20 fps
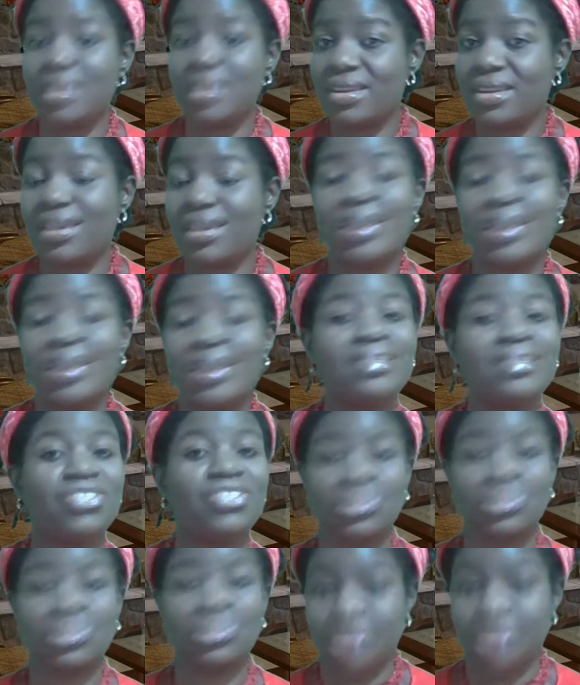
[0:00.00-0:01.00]
as a
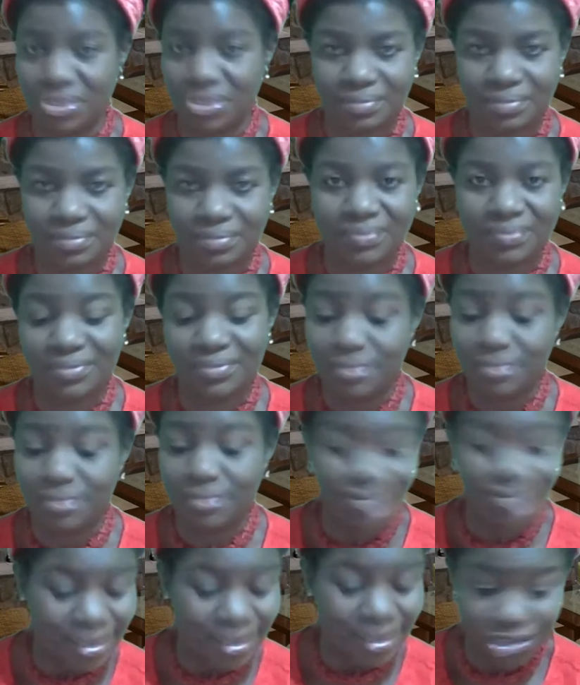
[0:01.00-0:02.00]
judge.
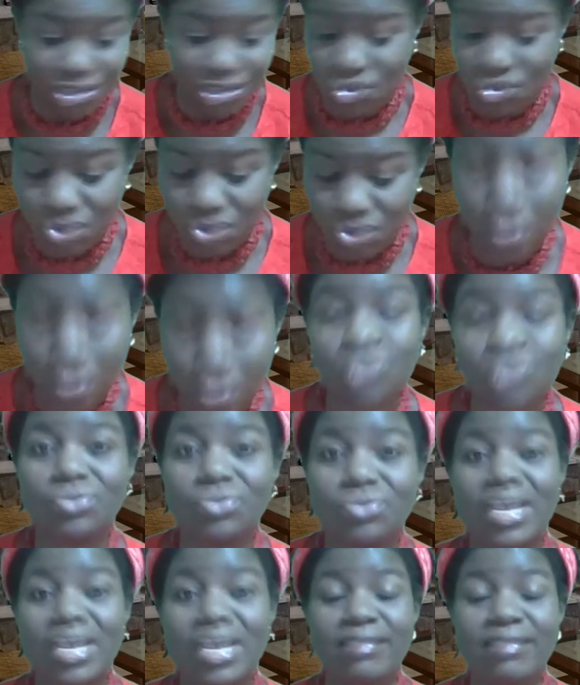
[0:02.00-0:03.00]
There is no
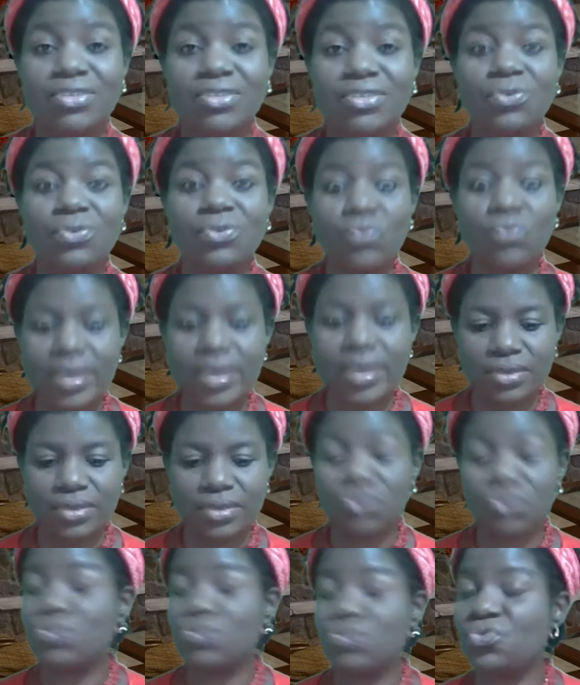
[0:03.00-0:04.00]
way two
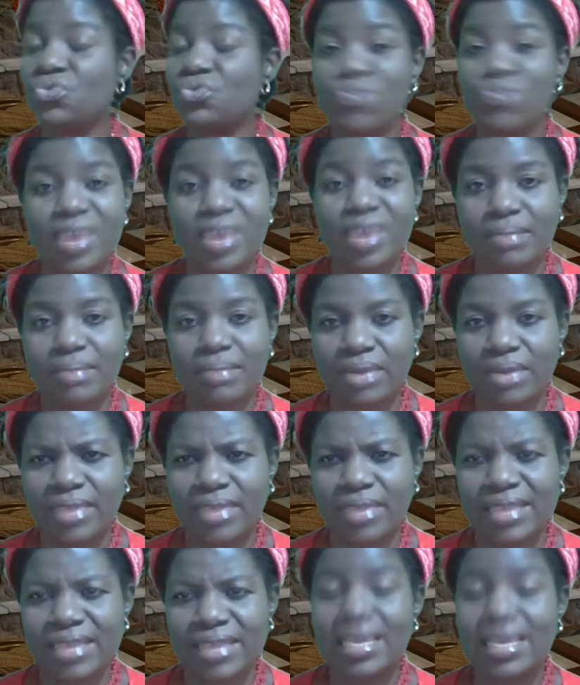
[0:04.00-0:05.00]
way about that.
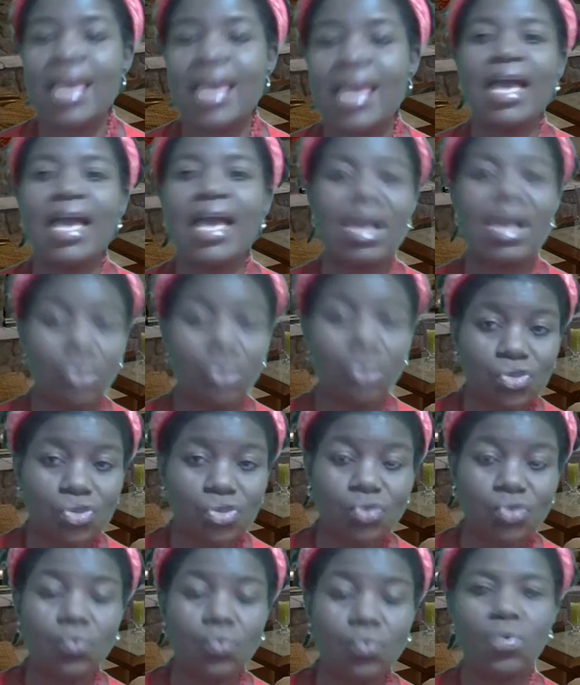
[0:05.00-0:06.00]
I want you to
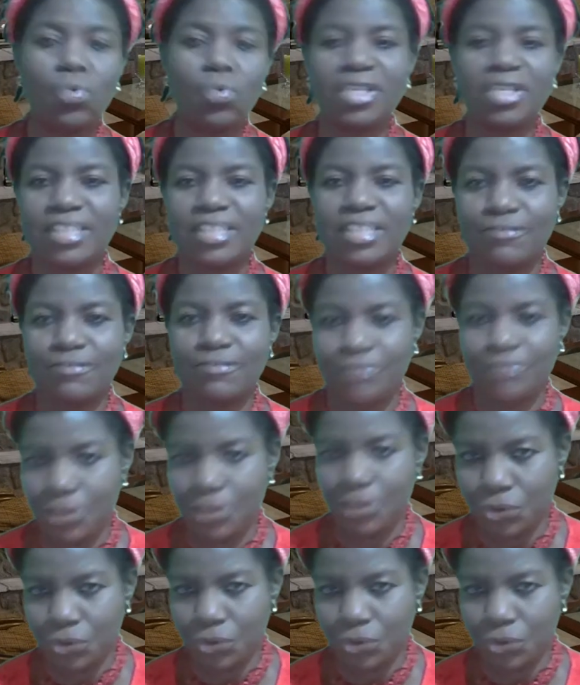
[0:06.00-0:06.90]
watch a video,